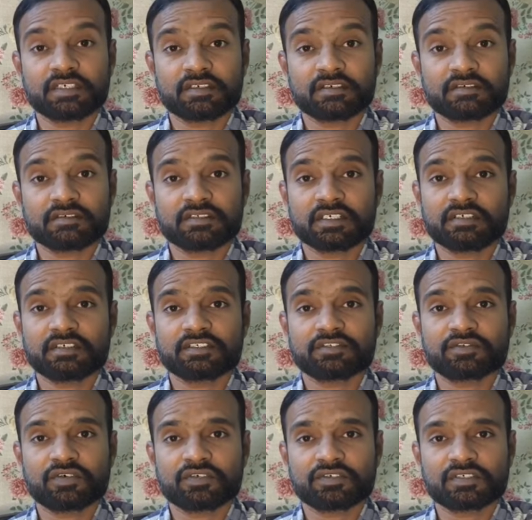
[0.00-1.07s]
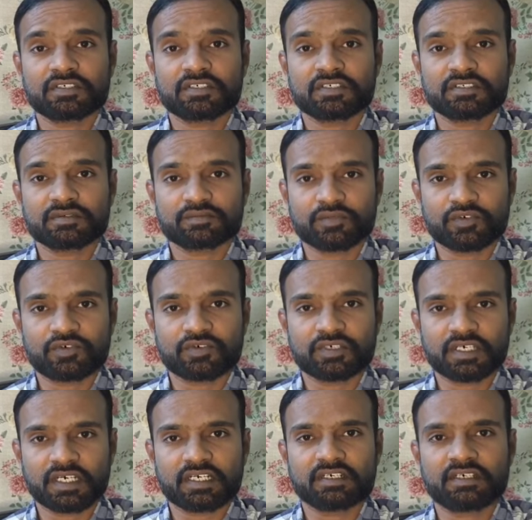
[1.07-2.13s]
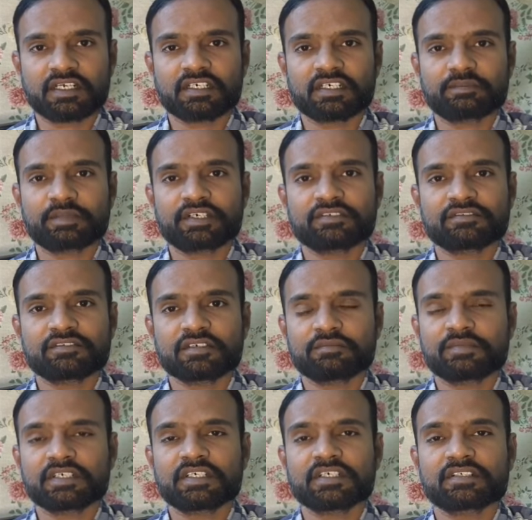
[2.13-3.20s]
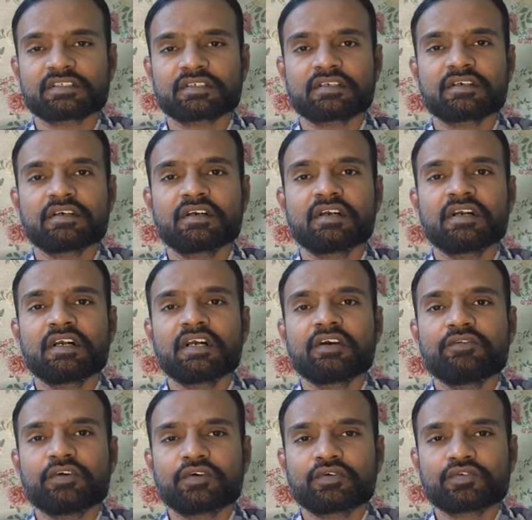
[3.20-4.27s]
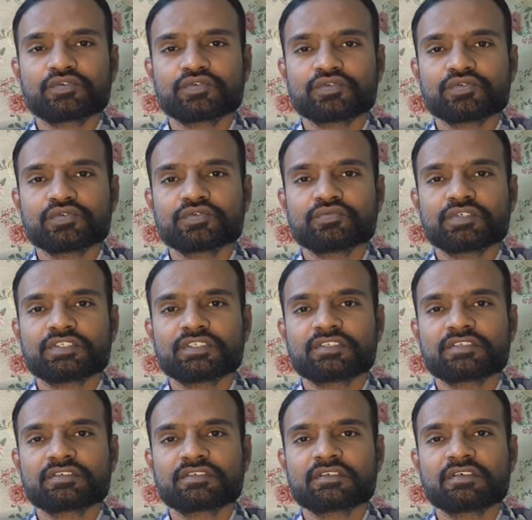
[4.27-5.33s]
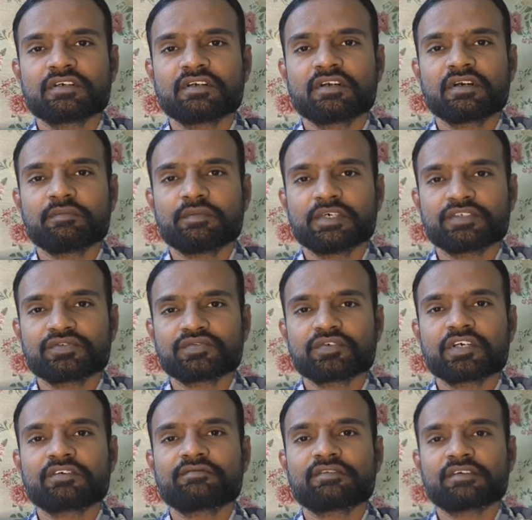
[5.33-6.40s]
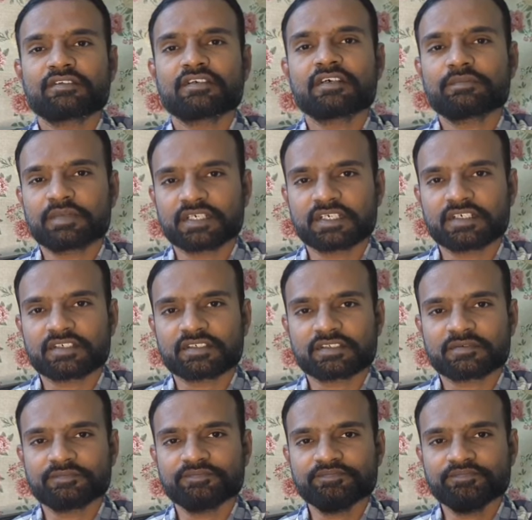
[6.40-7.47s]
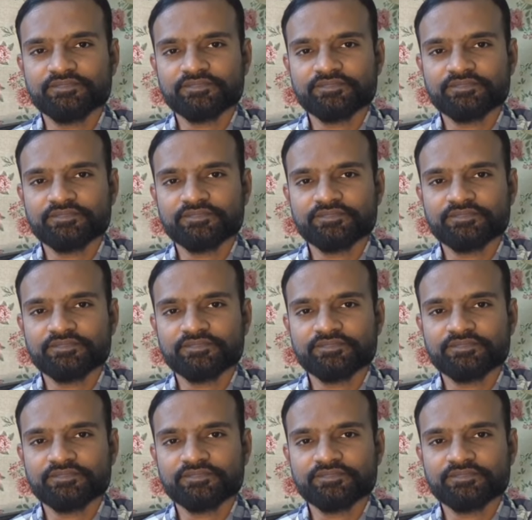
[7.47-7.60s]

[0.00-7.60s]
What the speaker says: material, then it's costing us more. Again, like depends on the application, you have to choose which is best suited for the application.